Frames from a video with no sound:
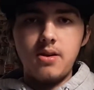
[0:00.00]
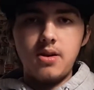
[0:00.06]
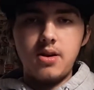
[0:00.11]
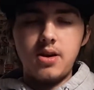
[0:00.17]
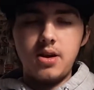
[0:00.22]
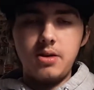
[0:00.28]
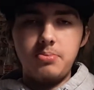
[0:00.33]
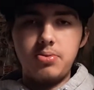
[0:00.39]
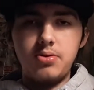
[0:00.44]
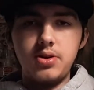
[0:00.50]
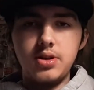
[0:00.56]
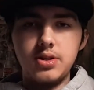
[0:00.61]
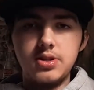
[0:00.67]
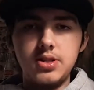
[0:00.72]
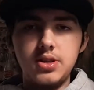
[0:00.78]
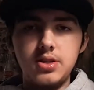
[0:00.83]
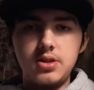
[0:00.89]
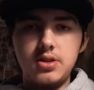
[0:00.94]
I
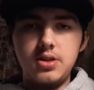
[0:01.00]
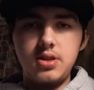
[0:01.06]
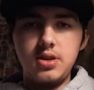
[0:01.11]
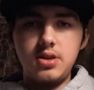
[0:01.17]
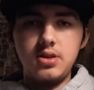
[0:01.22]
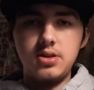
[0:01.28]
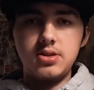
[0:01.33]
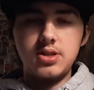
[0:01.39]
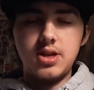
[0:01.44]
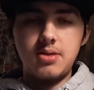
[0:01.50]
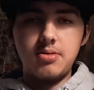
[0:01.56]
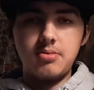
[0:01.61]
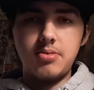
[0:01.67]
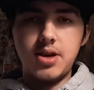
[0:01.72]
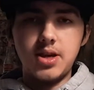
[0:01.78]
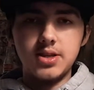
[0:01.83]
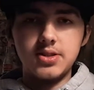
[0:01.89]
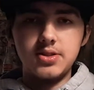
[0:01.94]
predicted the
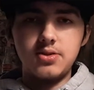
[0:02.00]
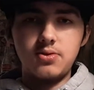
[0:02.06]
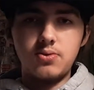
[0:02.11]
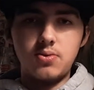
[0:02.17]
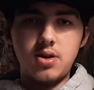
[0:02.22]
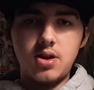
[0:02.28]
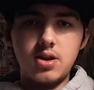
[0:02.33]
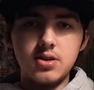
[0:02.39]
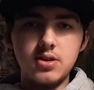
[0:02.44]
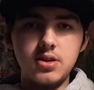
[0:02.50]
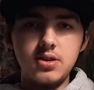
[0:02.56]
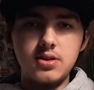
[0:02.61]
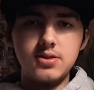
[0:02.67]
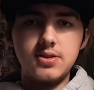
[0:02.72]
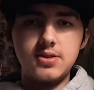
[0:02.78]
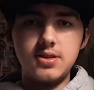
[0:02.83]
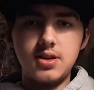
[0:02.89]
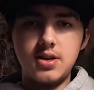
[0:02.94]
Diamondbacks and the
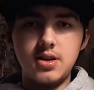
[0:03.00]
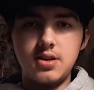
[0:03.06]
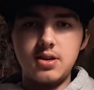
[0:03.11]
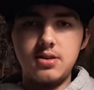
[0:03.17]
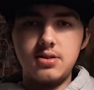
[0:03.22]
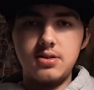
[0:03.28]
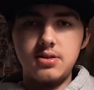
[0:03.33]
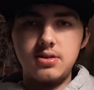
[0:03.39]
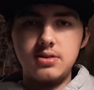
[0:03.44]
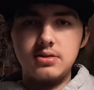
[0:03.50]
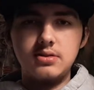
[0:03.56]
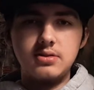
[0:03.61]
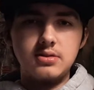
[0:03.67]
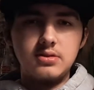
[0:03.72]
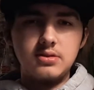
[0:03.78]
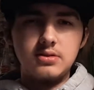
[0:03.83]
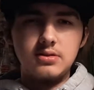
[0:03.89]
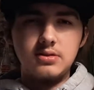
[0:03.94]
Rockies. Kind
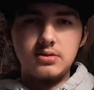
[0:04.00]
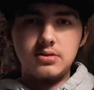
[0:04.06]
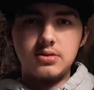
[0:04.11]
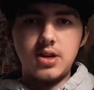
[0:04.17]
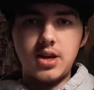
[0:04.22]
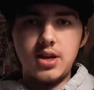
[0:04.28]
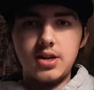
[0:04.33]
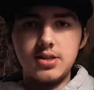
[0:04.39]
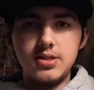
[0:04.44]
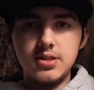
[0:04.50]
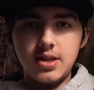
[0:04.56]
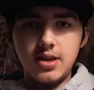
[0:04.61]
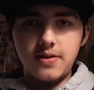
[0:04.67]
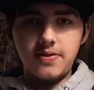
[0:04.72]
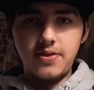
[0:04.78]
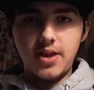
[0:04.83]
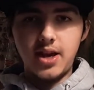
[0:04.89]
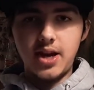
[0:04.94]
of just
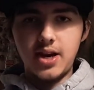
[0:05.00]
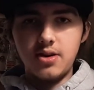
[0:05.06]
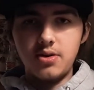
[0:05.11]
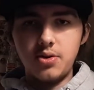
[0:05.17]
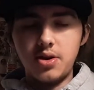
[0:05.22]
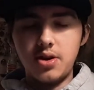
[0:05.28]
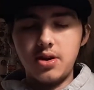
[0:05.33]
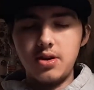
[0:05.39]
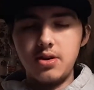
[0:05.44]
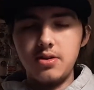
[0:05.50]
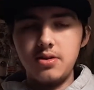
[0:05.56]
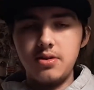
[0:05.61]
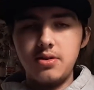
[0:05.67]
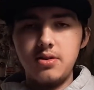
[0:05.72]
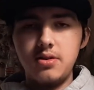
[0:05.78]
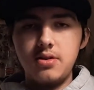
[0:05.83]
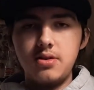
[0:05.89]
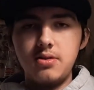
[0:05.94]
left that out.
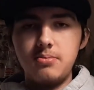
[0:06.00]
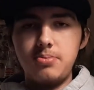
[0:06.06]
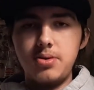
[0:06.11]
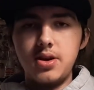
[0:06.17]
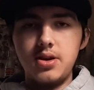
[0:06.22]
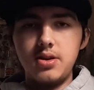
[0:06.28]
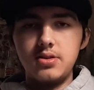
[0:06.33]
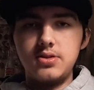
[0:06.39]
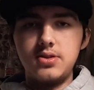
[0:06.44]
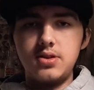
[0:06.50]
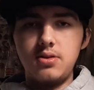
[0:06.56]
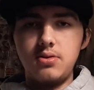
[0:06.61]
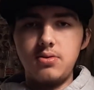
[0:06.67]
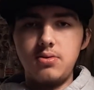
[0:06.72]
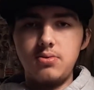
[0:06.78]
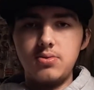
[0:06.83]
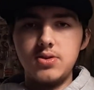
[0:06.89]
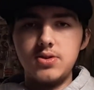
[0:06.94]

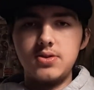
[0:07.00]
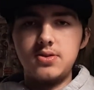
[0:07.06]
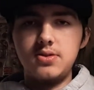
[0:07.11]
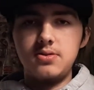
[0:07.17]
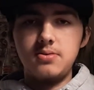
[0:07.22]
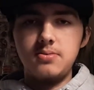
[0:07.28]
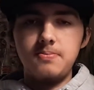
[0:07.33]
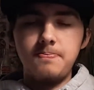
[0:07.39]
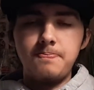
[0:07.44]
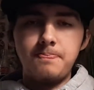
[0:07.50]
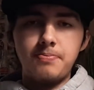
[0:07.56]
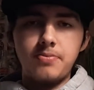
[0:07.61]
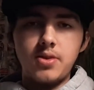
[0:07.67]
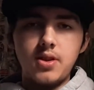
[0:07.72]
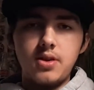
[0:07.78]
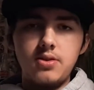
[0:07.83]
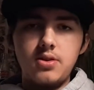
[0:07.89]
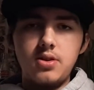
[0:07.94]
It was
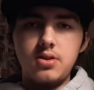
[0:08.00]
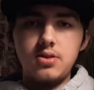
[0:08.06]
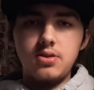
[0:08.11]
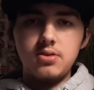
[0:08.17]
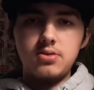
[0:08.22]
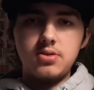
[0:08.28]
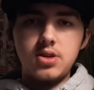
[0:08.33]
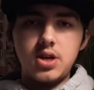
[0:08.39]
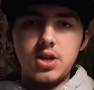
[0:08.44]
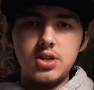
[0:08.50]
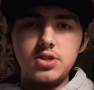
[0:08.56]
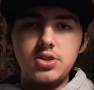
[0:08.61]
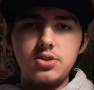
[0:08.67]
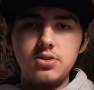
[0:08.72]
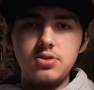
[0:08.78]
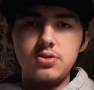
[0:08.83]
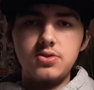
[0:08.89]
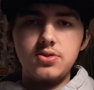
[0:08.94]
the
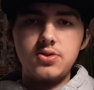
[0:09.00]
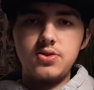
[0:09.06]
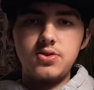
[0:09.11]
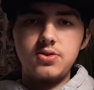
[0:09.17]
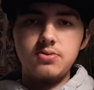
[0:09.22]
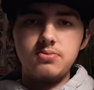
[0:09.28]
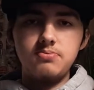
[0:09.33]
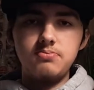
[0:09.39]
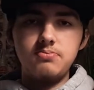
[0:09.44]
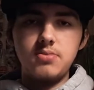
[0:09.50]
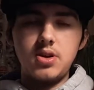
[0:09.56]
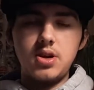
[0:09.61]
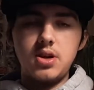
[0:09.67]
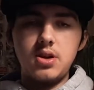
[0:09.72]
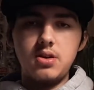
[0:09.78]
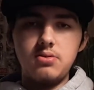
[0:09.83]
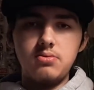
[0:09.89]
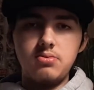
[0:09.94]
Dodgers,
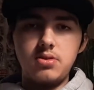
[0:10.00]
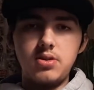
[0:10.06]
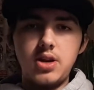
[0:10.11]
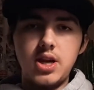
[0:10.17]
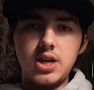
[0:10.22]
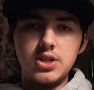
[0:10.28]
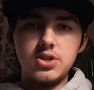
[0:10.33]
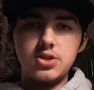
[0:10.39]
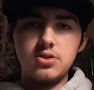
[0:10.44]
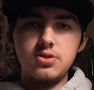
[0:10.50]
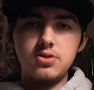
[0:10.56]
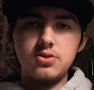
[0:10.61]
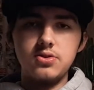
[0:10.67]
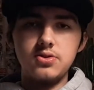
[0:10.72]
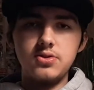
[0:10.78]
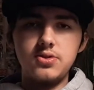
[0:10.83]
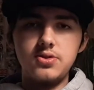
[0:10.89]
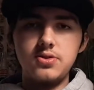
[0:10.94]

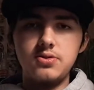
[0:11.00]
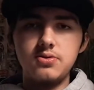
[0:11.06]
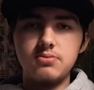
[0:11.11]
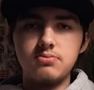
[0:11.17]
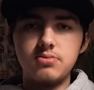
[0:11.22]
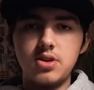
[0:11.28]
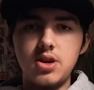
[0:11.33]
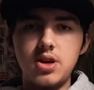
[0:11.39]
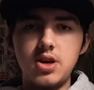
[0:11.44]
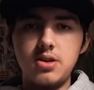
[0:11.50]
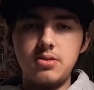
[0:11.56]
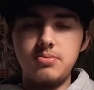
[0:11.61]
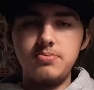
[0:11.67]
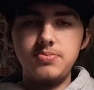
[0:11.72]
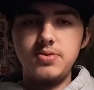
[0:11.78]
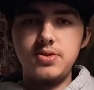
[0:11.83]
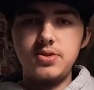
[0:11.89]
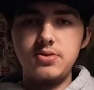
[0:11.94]
Nationals,
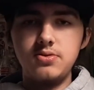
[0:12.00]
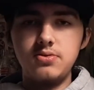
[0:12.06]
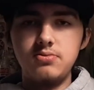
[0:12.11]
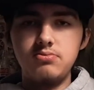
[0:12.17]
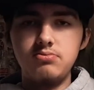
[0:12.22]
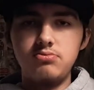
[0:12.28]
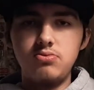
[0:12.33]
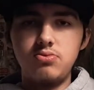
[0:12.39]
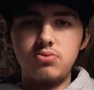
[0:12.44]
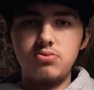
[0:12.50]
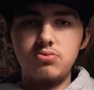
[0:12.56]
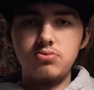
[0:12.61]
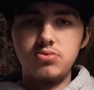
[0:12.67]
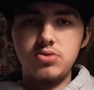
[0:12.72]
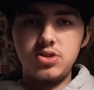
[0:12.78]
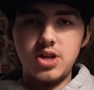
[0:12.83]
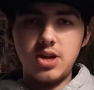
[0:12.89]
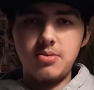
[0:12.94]
Cubs,
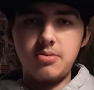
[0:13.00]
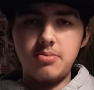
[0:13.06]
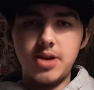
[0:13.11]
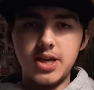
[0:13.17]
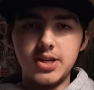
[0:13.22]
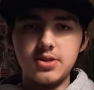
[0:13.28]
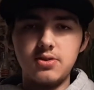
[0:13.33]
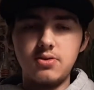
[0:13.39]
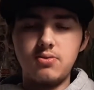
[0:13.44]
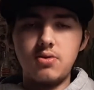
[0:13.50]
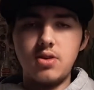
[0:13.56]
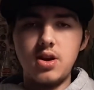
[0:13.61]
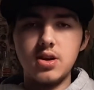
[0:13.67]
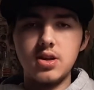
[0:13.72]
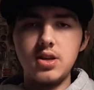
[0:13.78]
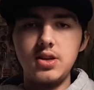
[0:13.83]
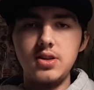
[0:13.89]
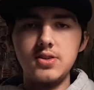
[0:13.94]
Diamondbacks, and
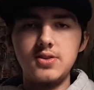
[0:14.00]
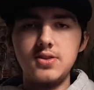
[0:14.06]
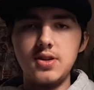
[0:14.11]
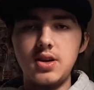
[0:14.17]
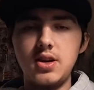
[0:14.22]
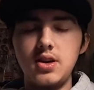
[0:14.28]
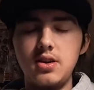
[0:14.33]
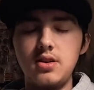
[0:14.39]
Rockies.